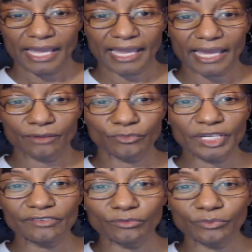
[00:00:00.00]
And,
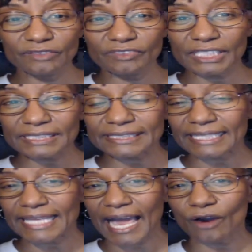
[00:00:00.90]
we, we've looked
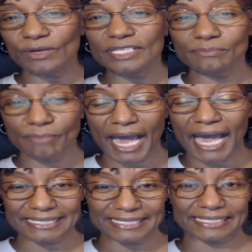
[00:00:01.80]
at how his
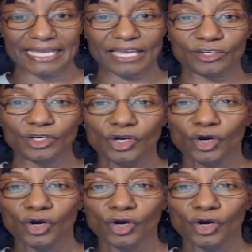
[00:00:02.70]
mindset